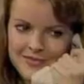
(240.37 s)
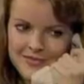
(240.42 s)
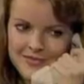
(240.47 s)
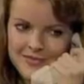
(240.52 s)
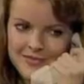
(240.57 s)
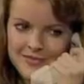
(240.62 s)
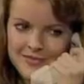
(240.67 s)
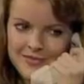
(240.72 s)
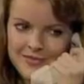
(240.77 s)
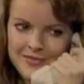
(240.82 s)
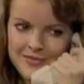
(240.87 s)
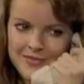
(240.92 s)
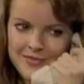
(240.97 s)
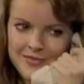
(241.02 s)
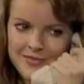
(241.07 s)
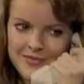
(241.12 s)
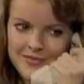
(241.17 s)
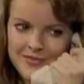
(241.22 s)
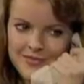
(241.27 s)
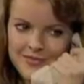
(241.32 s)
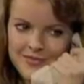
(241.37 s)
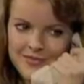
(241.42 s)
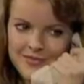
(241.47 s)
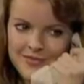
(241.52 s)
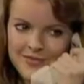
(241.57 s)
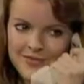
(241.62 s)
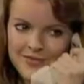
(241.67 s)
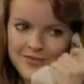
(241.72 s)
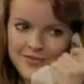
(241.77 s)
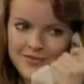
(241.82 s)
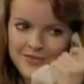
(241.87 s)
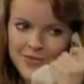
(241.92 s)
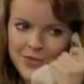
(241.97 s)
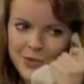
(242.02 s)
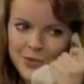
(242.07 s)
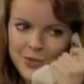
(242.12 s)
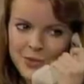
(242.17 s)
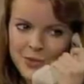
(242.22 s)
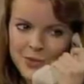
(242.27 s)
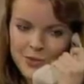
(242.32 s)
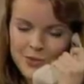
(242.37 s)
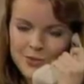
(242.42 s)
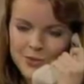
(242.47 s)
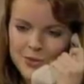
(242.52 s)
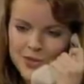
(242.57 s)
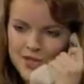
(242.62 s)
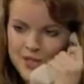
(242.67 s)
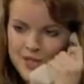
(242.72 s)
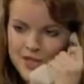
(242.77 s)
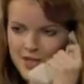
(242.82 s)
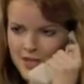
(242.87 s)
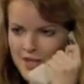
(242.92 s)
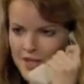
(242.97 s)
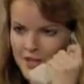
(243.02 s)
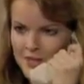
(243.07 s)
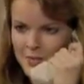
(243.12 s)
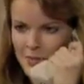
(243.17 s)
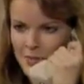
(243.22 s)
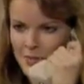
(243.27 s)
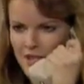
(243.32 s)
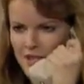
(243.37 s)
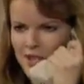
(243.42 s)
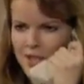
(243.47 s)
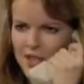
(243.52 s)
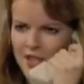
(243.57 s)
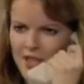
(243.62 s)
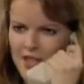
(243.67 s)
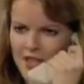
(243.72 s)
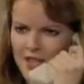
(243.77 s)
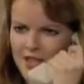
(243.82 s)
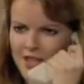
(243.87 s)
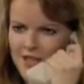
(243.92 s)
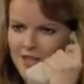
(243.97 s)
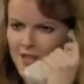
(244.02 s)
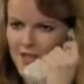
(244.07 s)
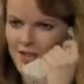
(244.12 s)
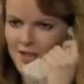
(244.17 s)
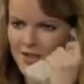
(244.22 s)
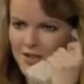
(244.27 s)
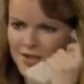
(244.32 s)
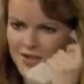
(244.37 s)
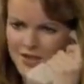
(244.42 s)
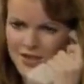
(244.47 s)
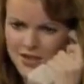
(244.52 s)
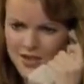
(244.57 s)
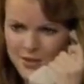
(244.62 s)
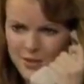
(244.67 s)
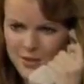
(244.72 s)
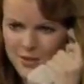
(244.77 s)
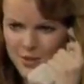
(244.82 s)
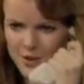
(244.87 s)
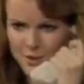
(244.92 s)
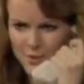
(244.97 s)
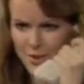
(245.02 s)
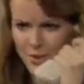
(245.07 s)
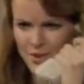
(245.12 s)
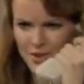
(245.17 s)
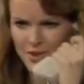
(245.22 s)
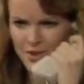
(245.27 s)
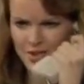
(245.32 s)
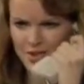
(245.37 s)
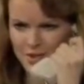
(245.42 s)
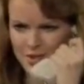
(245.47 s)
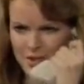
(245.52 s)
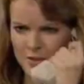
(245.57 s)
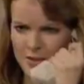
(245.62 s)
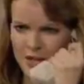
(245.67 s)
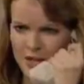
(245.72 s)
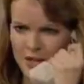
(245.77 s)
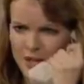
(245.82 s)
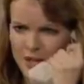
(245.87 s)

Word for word: it's up to you. Well, what's this picture thing? It sounds uh, really important or